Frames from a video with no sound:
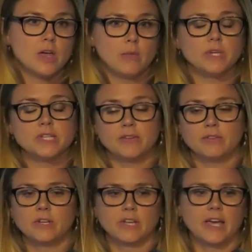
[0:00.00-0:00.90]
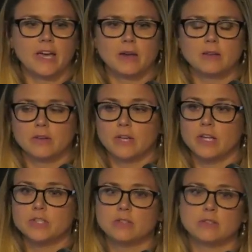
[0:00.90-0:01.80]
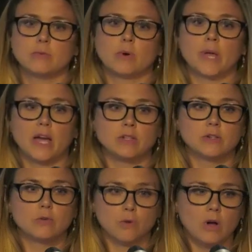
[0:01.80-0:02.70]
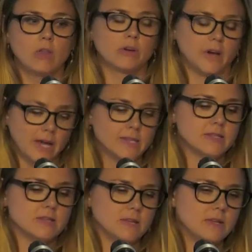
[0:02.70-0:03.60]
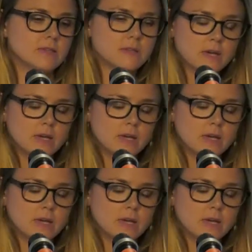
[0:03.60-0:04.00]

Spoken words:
We definitely had locations where we had to crawl on our hands and knees